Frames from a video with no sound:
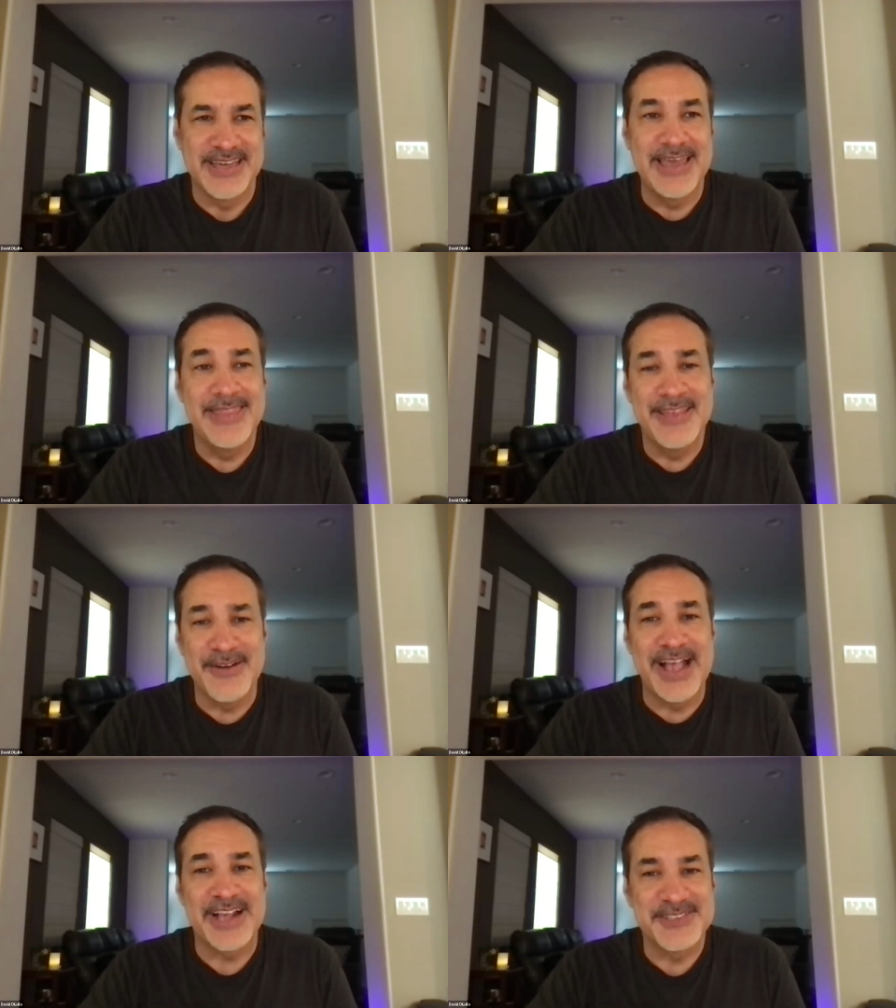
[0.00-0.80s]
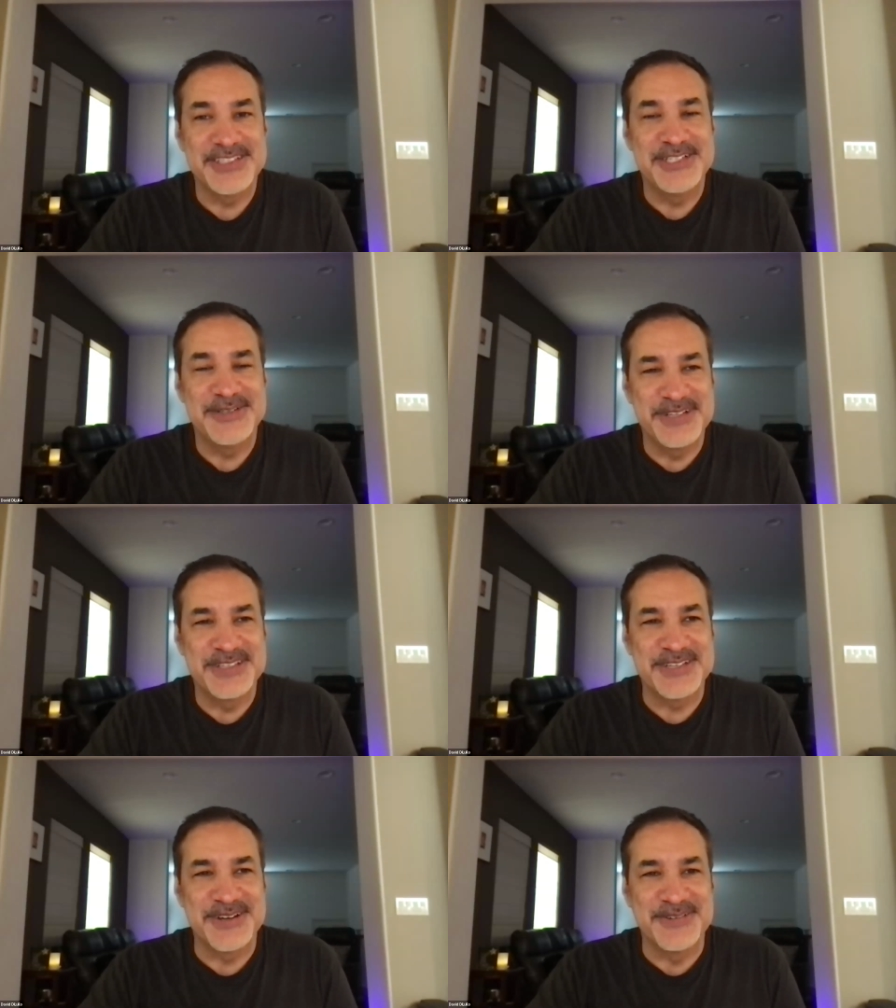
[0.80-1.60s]
And they're actually doing
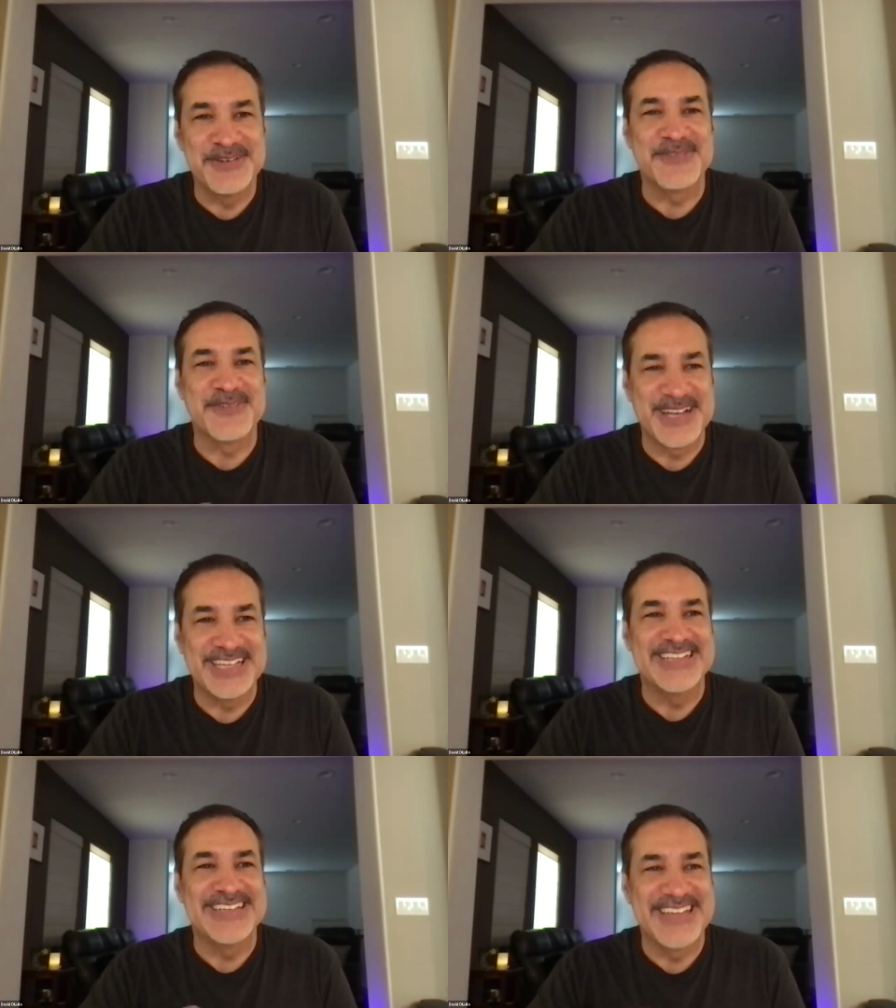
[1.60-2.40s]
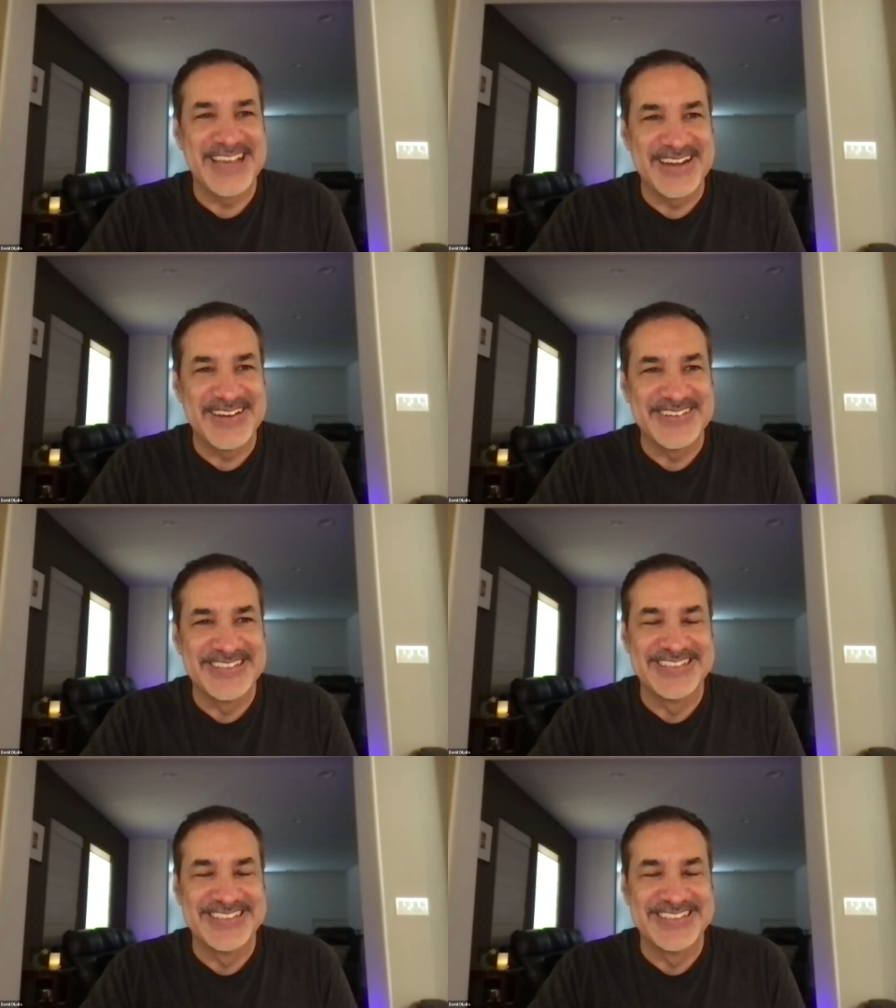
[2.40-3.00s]
so right now.